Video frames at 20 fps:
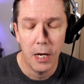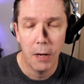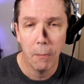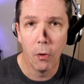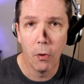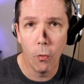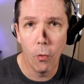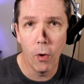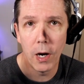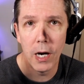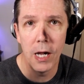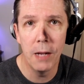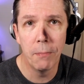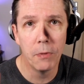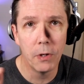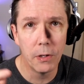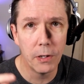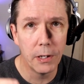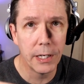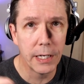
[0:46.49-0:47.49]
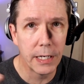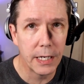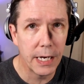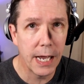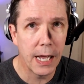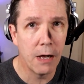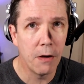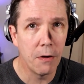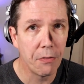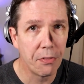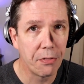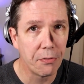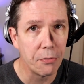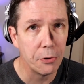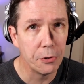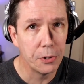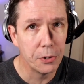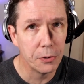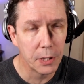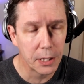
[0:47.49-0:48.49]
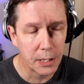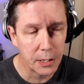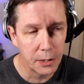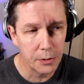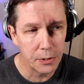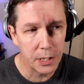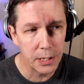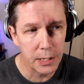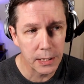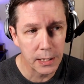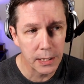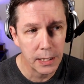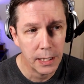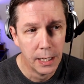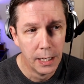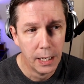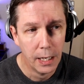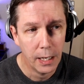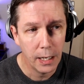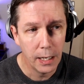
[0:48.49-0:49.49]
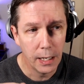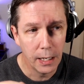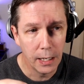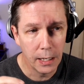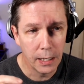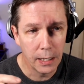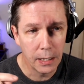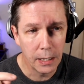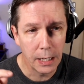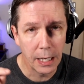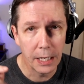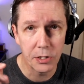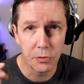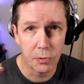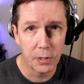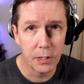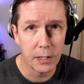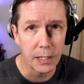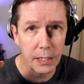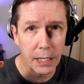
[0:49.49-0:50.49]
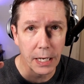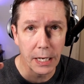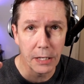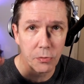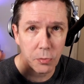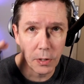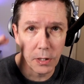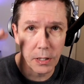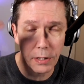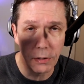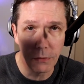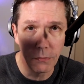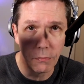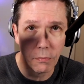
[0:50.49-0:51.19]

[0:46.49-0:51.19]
But what I'm learning now through your coaching uh, has really has really